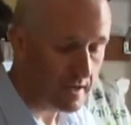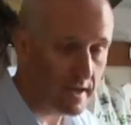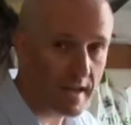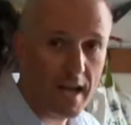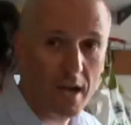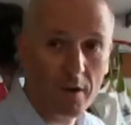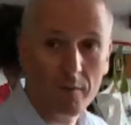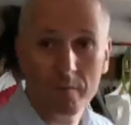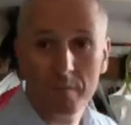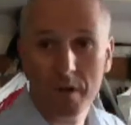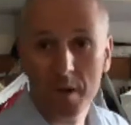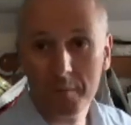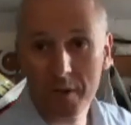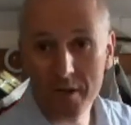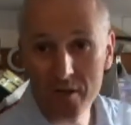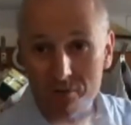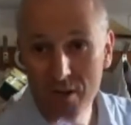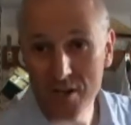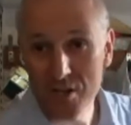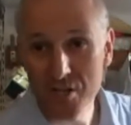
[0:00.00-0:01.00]
Now I'm
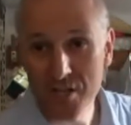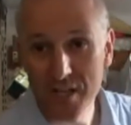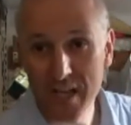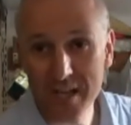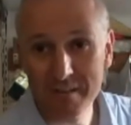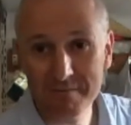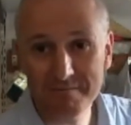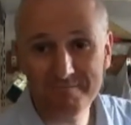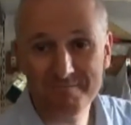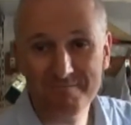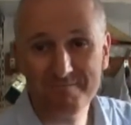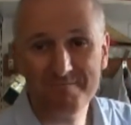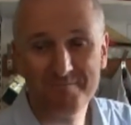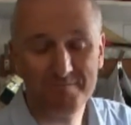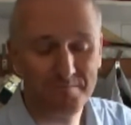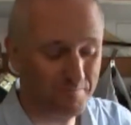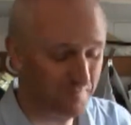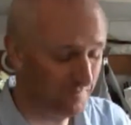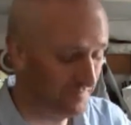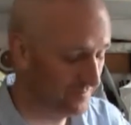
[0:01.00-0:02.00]
going to crush that
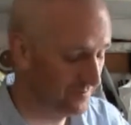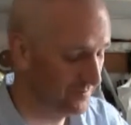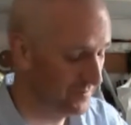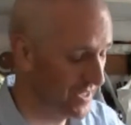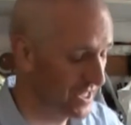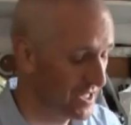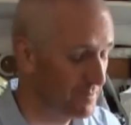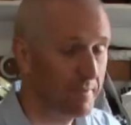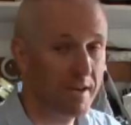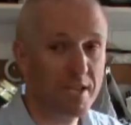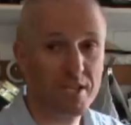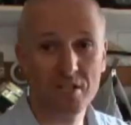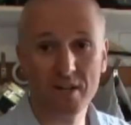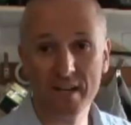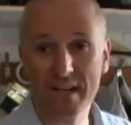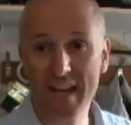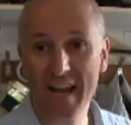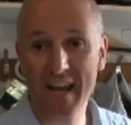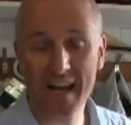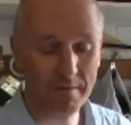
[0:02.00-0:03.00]
as best
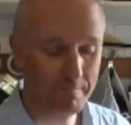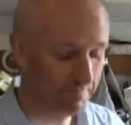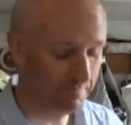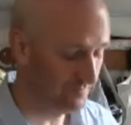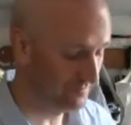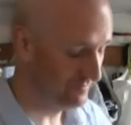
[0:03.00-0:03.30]
I can,